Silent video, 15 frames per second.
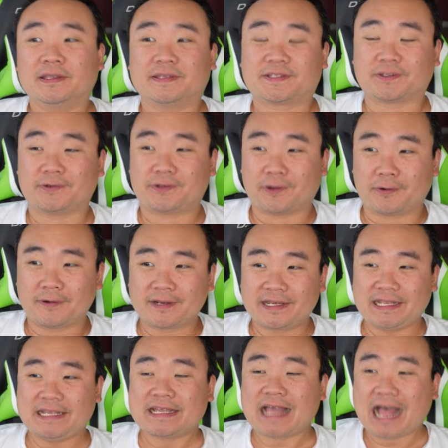So during
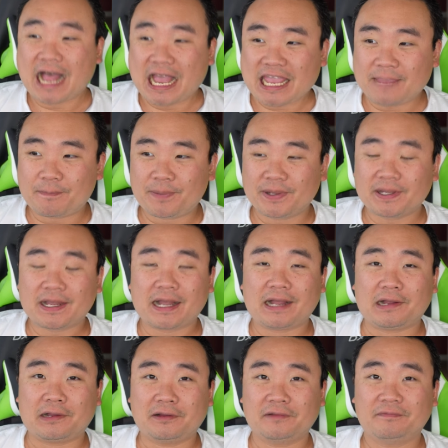the hype
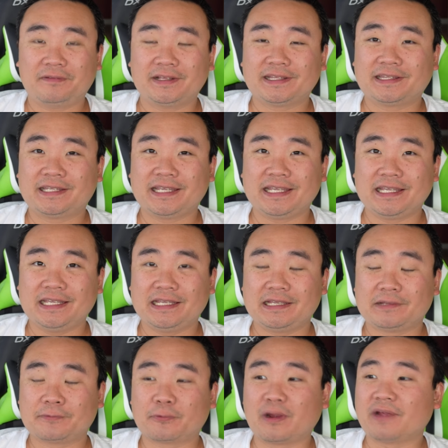of
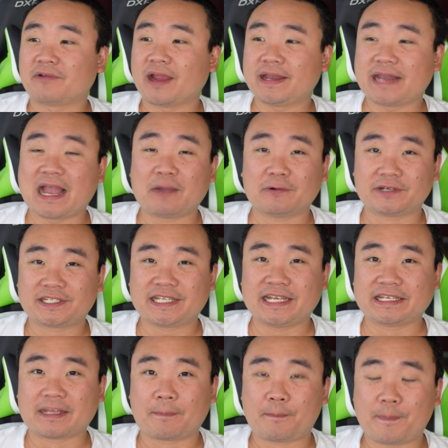the, right, right now we're
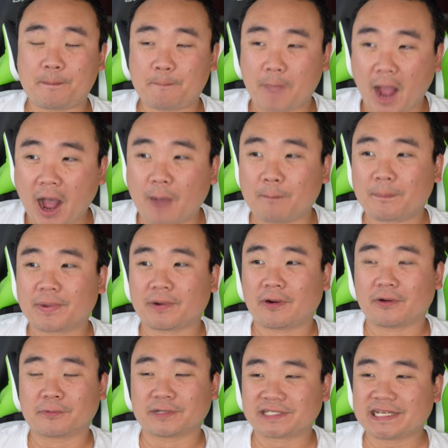seeing the pump,
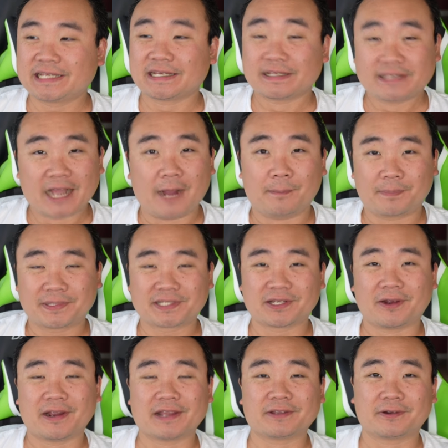or we're seeing the dump,
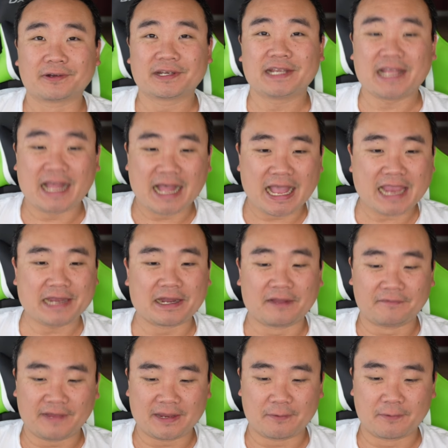sorry. During the height
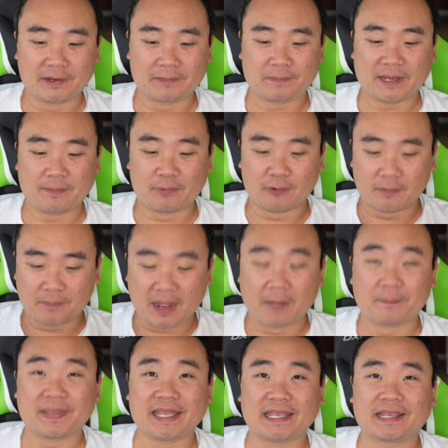of it, when people were
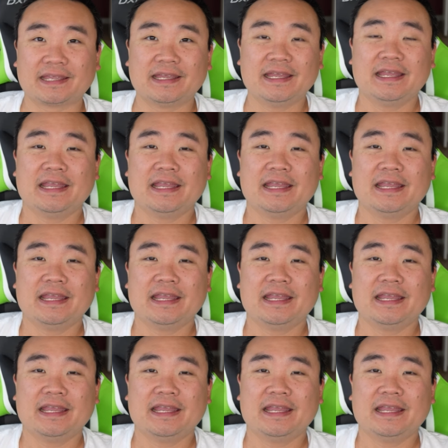pumping